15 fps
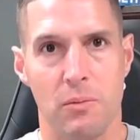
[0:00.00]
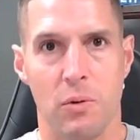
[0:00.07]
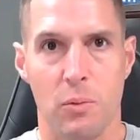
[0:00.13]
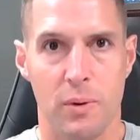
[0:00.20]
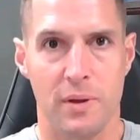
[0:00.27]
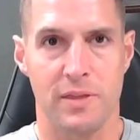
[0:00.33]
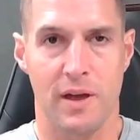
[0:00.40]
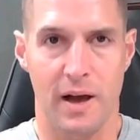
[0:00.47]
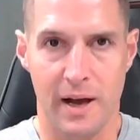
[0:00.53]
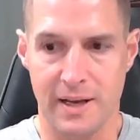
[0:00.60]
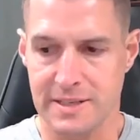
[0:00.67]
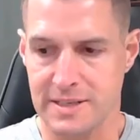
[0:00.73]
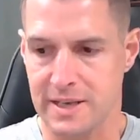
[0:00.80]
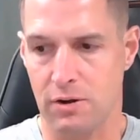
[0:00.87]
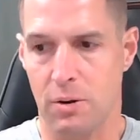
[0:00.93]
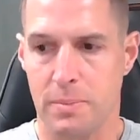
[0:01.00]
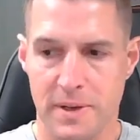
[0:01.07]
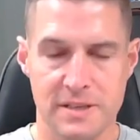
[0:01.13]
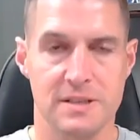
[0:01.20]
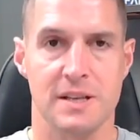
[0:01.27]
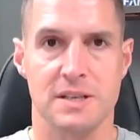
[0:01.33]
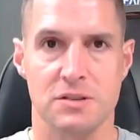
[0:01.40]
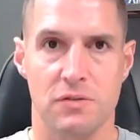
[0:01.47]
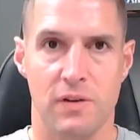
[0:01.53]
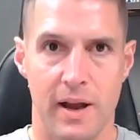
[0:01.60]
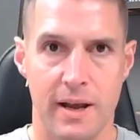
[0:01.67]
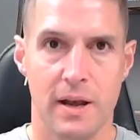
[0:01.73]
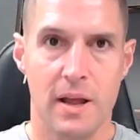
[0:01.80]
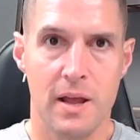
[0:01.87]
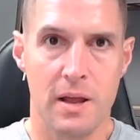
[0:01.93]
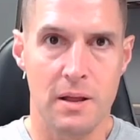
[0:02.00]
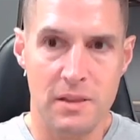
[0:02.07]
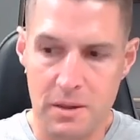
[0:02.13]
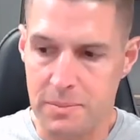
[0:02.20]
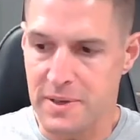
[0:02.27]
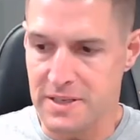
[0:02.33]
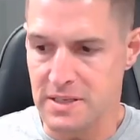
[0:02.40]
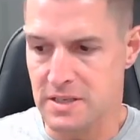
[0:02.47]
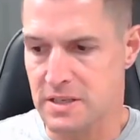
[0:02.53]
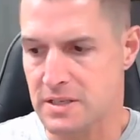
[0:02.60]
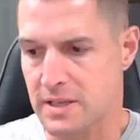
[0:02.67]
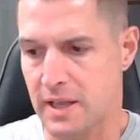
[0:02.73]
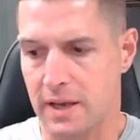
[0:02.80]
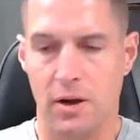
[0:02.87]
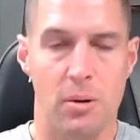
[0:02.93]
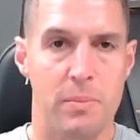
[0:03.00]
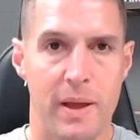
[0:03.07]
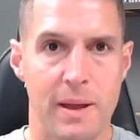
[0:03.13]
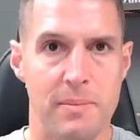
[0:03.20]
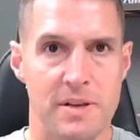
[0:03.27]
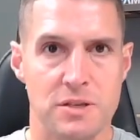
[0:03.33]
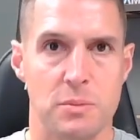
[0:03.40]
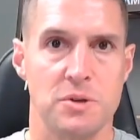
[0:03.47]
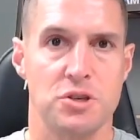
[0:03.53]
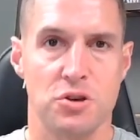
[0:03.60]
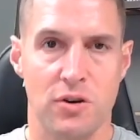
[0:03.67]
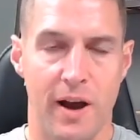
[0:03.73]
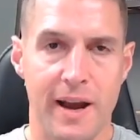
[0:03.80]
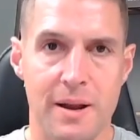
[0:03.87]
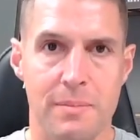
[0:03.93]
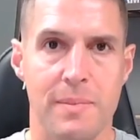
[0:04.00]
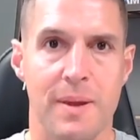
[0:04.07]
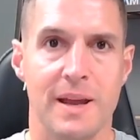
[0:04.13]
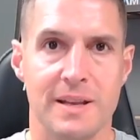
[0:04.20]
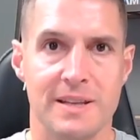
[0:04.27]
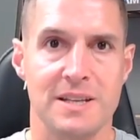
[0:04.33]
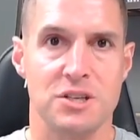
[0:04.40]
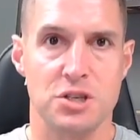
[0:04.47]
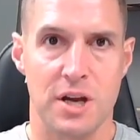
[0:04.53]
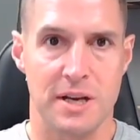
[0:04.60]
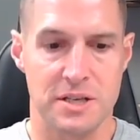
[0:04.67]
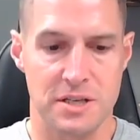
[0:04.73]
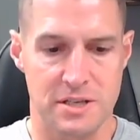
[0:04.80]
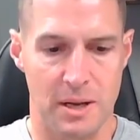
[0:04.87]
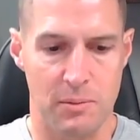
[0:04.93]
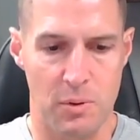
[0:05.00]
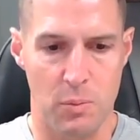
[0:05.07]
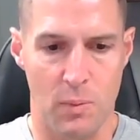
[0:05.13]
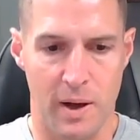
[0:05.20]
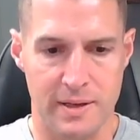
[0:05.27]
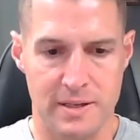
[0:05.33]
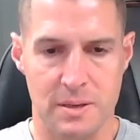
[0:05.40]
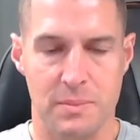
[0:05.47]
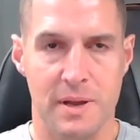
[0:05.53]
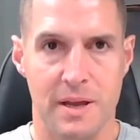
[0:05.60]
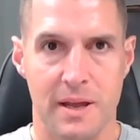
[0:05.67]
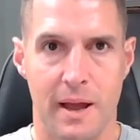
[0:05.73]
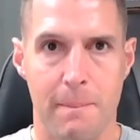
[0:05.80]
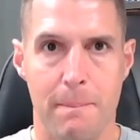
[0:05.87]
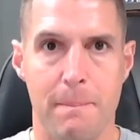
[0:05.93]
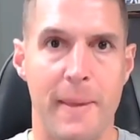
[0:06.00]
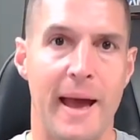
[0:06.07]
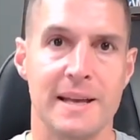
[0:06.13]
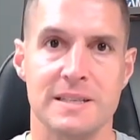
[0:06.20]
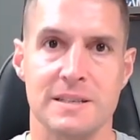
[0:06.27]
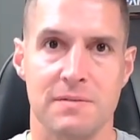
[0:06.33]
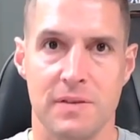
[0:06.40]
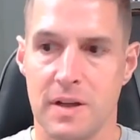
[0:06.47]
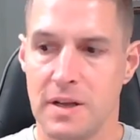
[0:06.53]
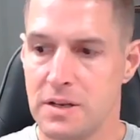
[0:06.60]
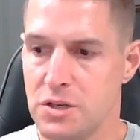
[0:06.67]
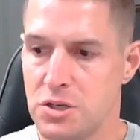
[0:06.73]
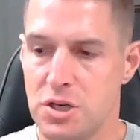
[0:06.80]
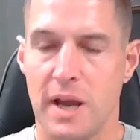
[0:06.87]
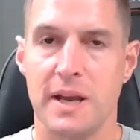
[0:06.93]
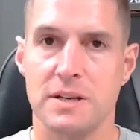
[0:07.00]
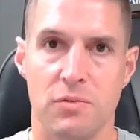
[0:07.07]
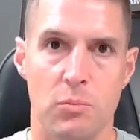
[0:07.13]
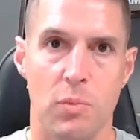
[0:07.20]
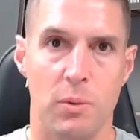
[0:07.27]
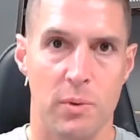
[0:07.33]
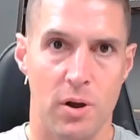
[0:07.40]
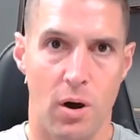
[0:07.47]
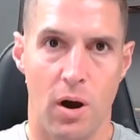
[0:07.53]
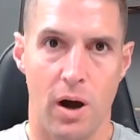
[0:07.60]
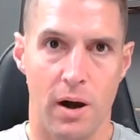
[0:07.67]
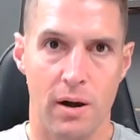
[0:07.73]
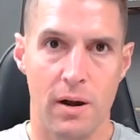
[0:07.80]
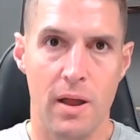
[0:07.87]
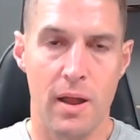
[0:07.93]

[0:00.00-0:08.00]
Well, with us in our business, right, the business is like our baby. So we try to make these changes that we want to be a massive change from where we are.